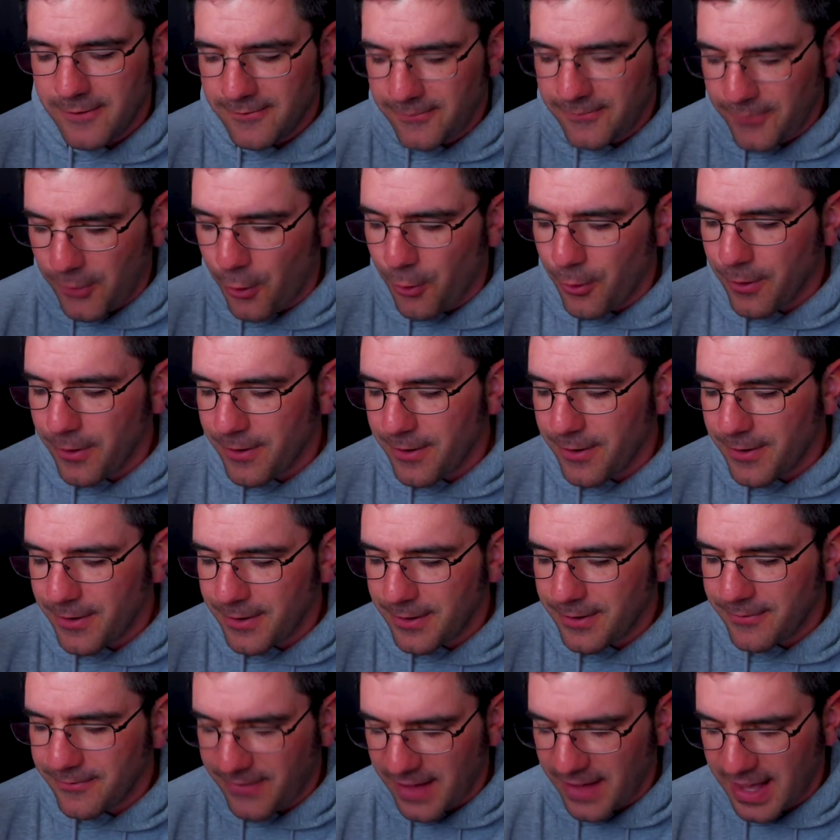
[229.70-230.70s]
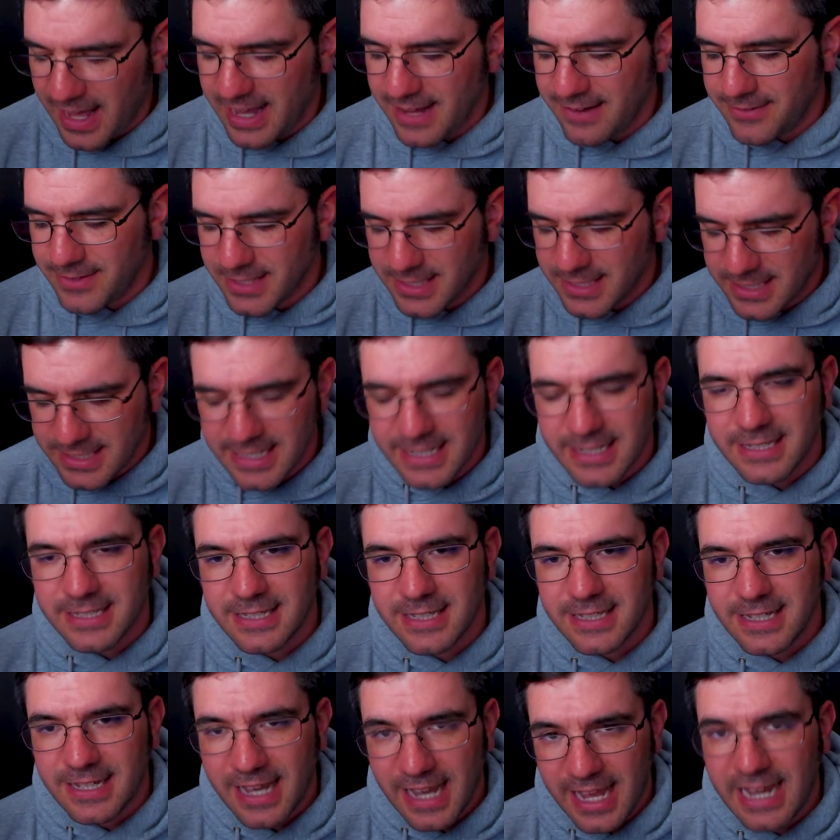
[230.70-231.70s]
4, 5, 6,
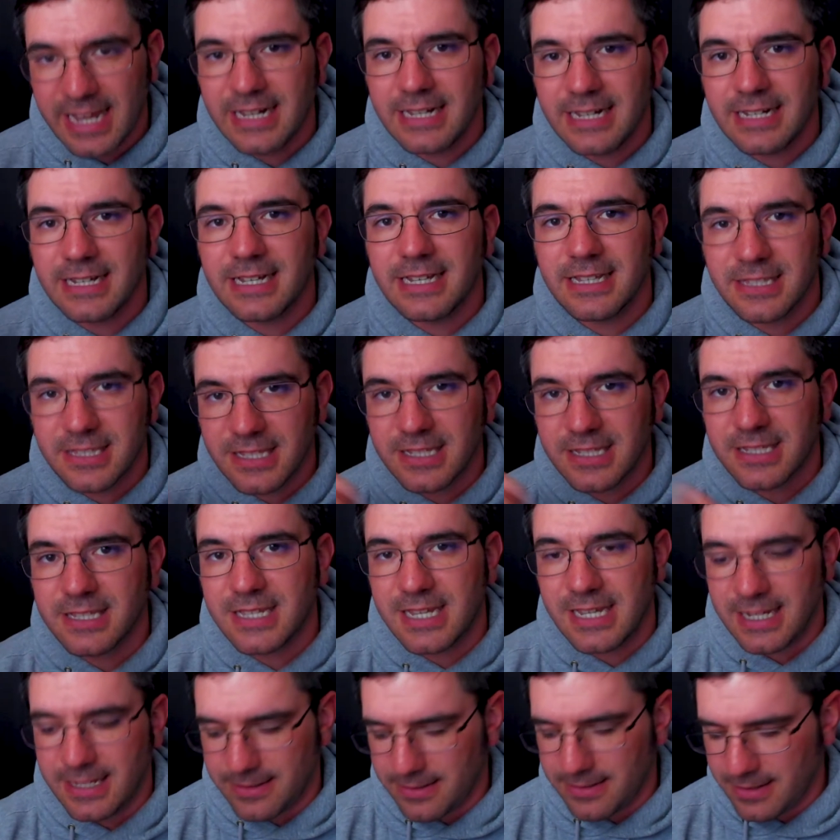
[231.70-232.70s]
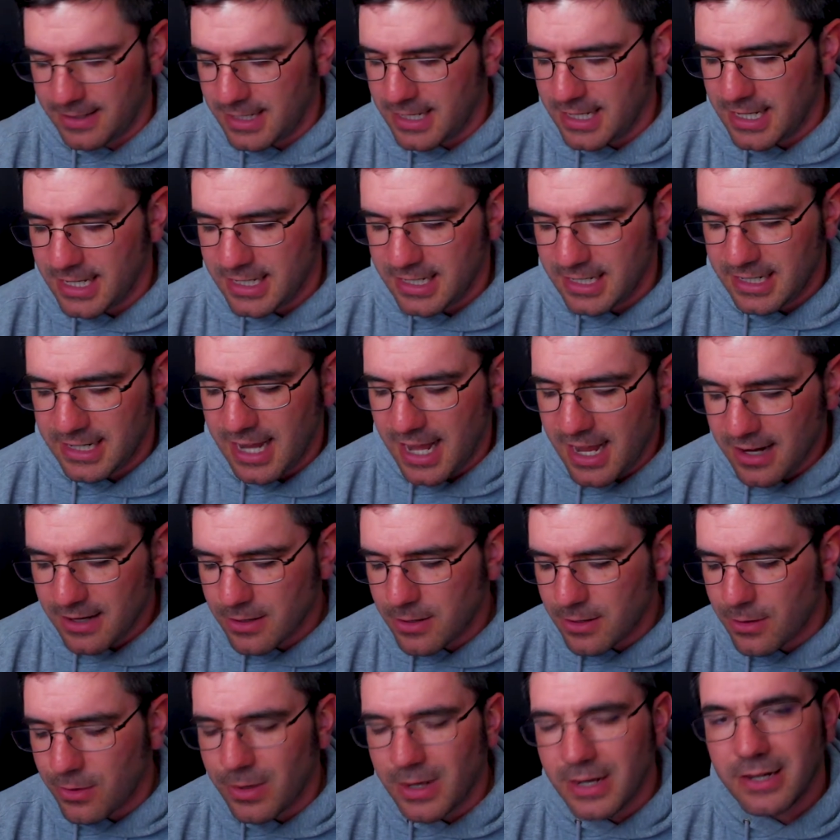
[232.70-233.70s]
8, and 16. Not
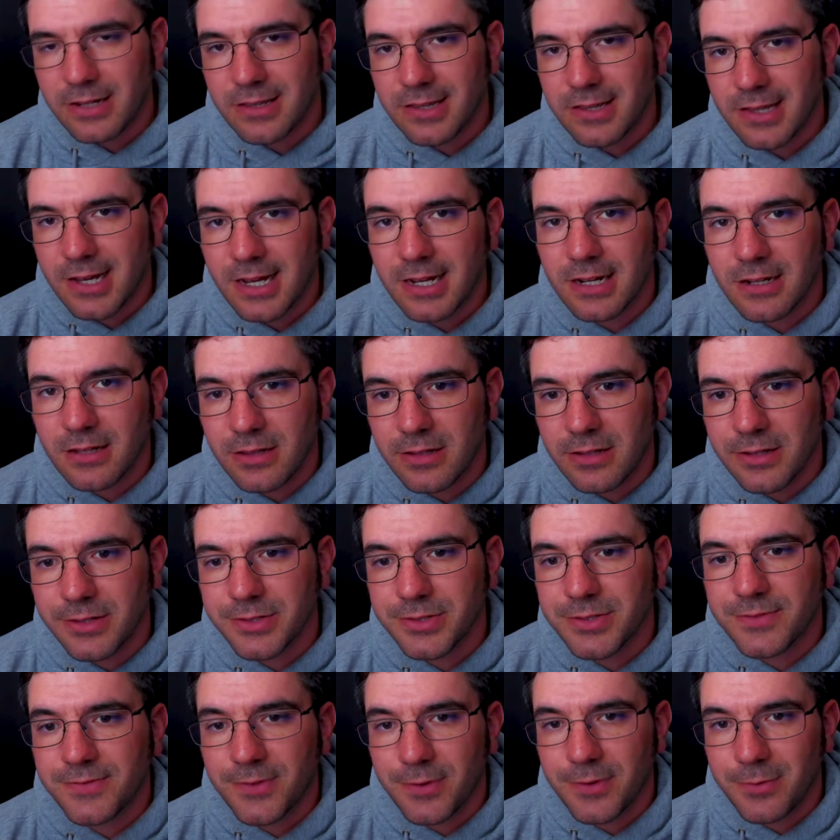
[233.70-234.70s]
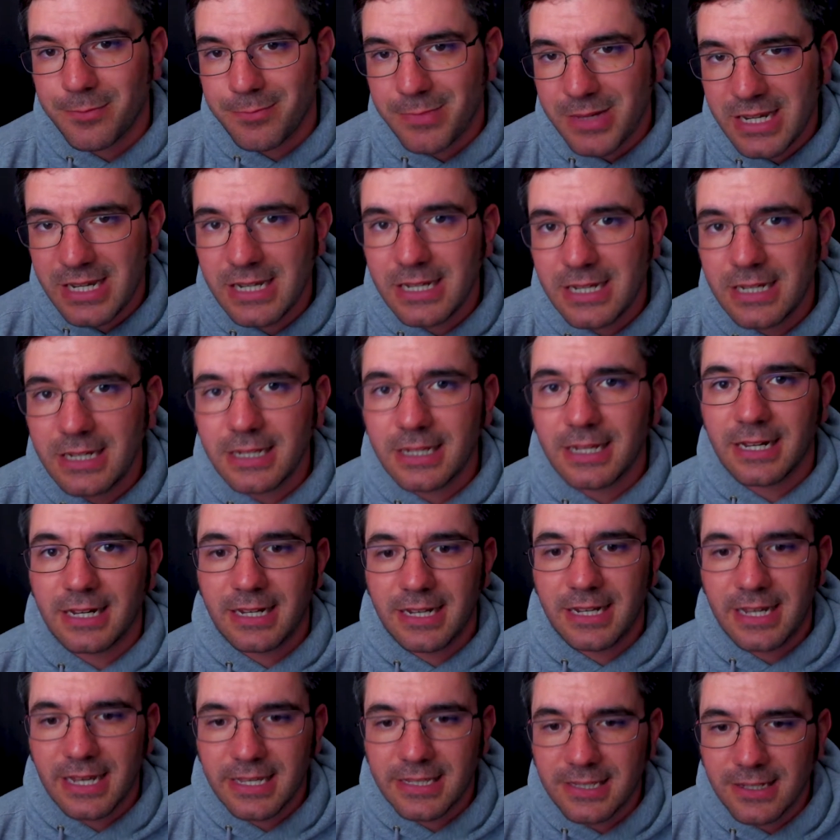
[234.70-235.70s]
quite that close for me in
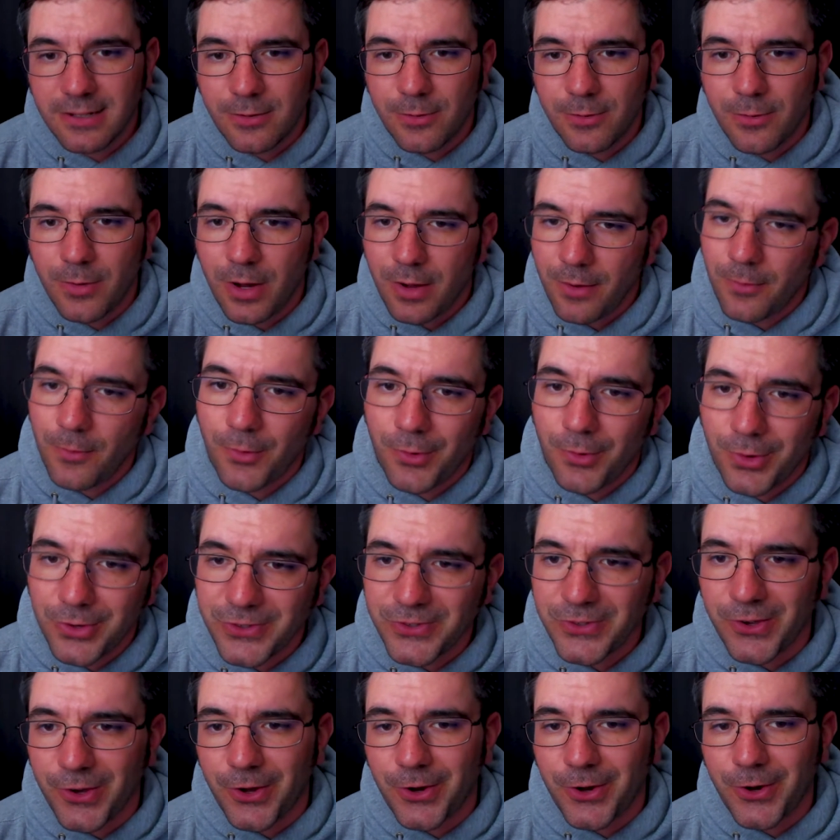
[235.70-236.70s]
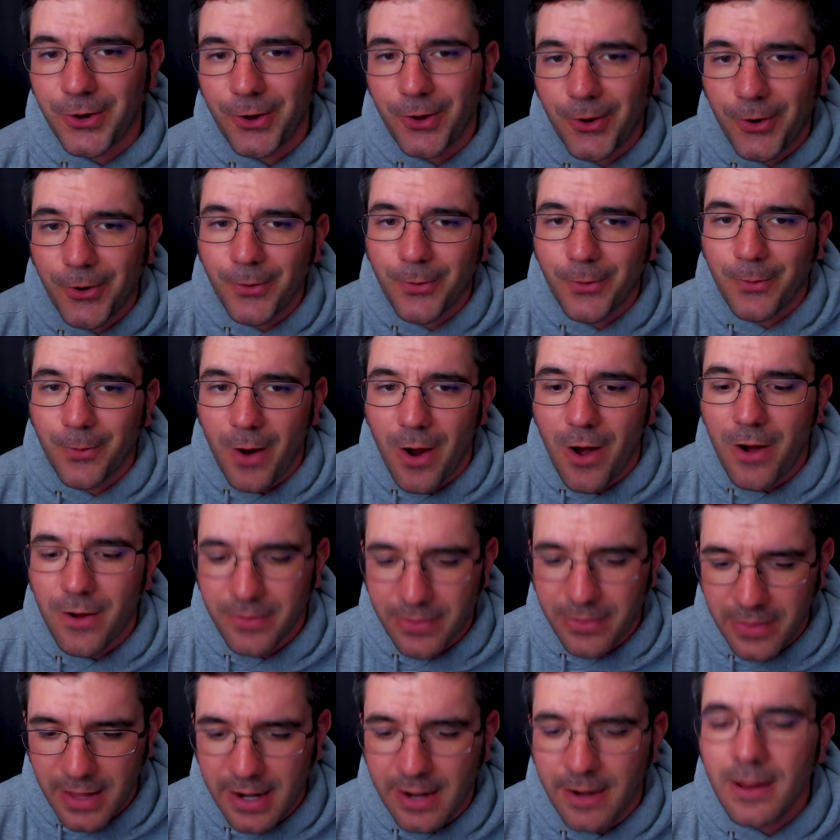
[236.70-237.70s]
guessing what was going to go wrong
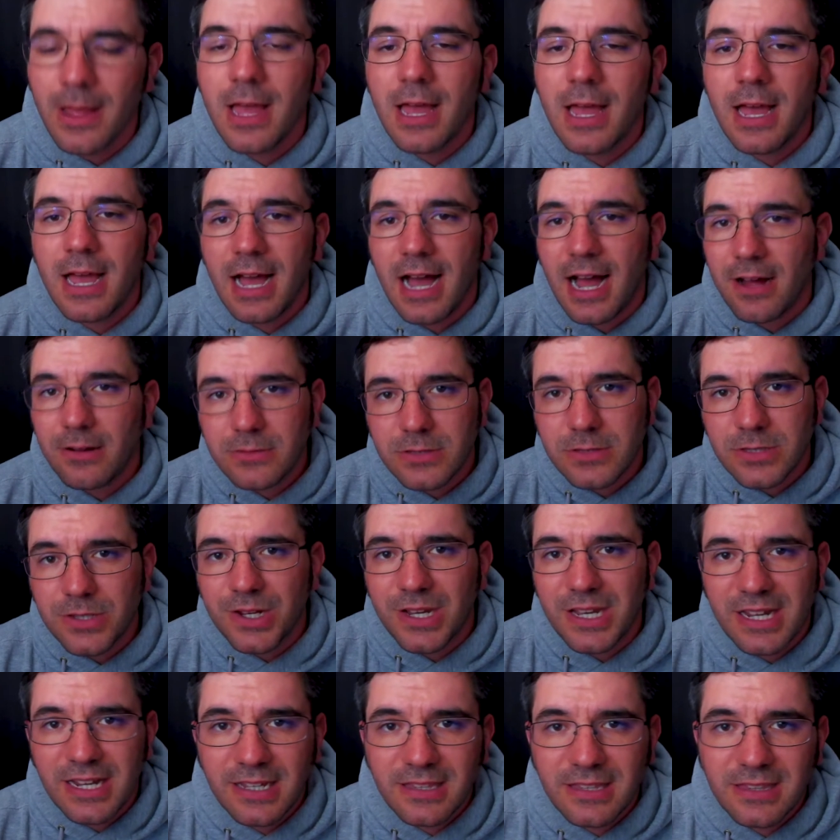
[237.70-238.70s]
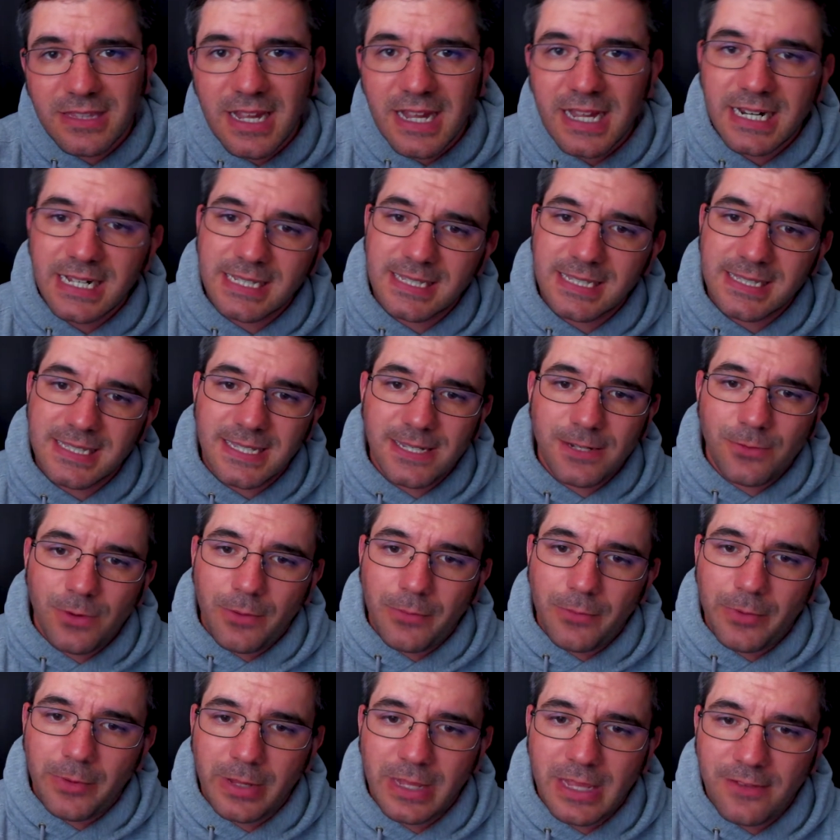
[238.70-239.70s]
there. I was looking at that and seeing what
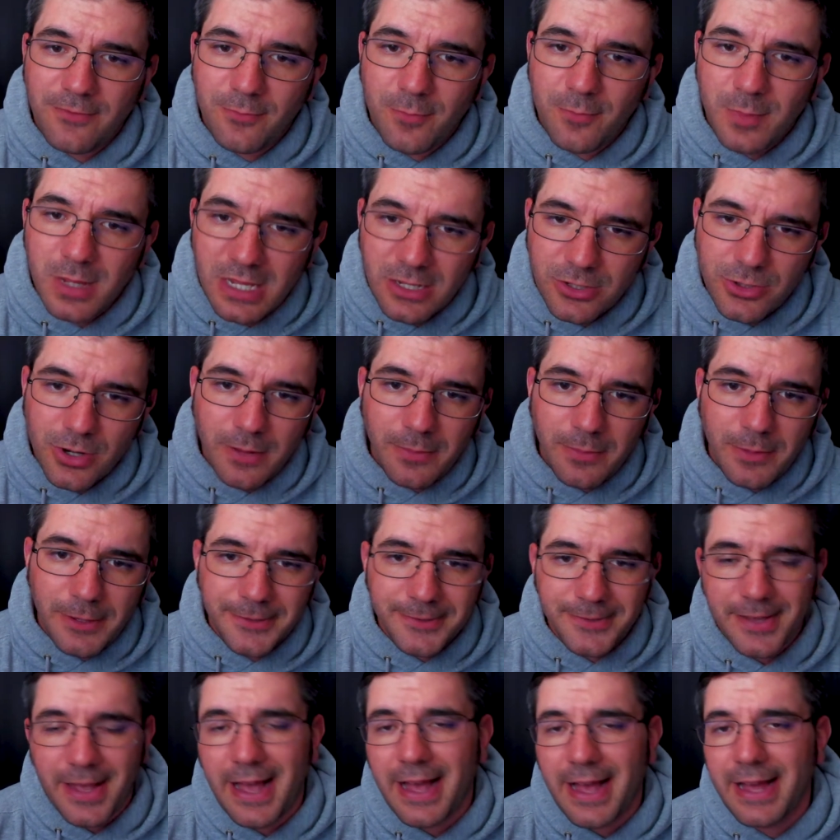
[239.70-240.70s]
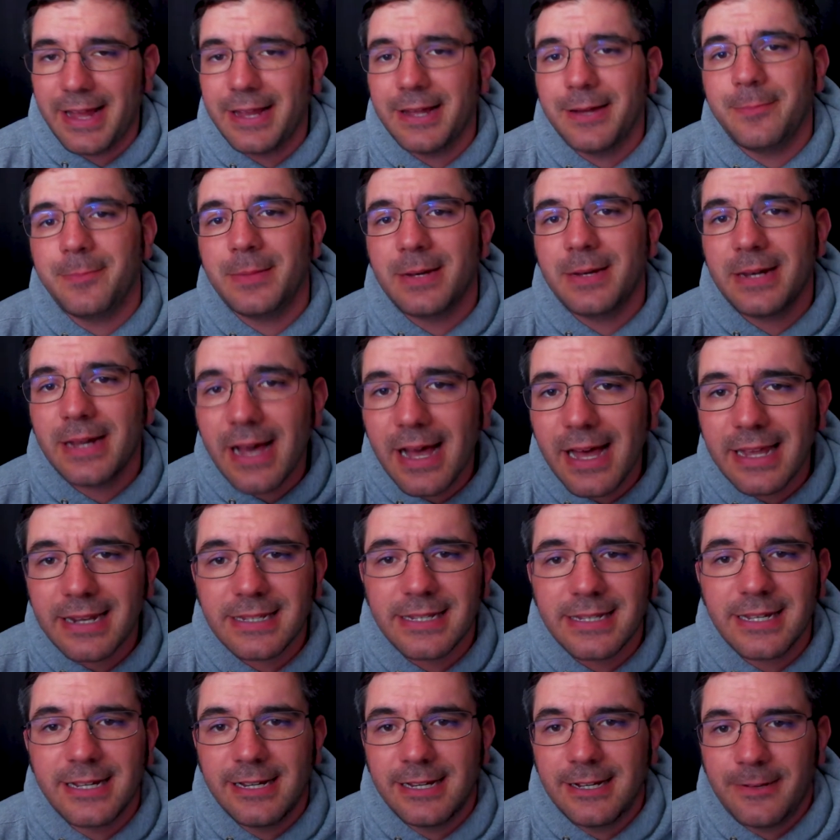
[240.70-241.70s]
would give me trouble. I am not,
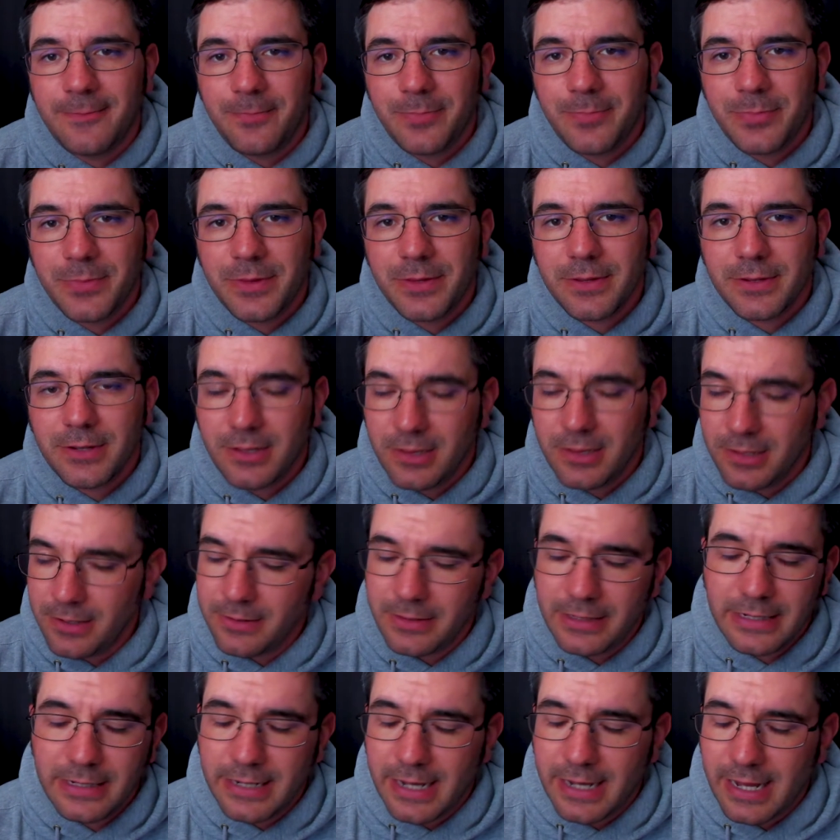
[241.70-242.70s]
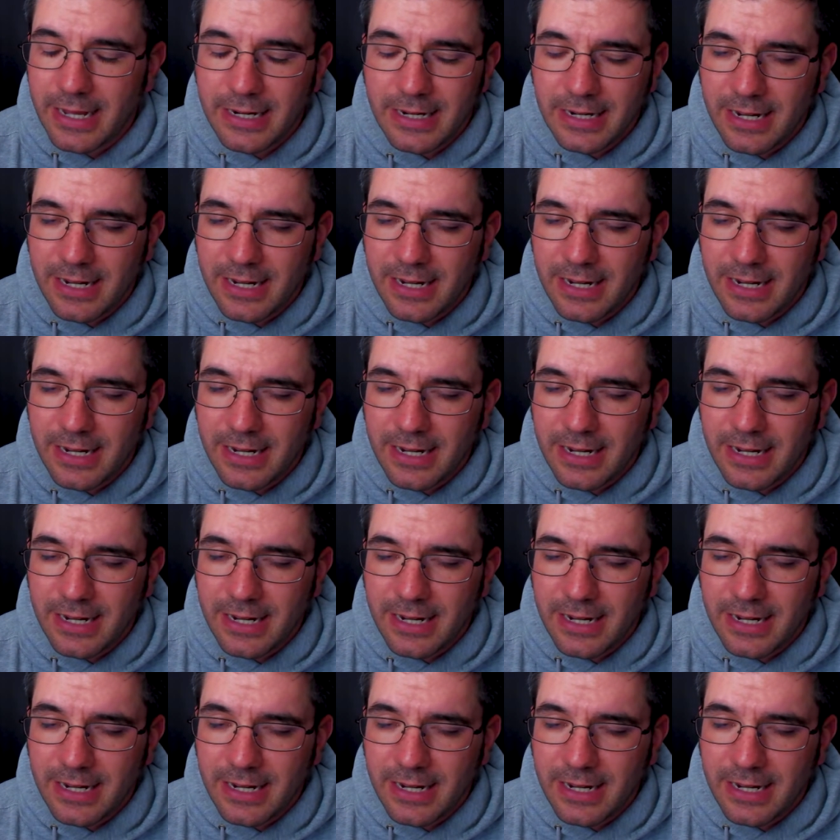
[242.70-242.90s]
clearly not an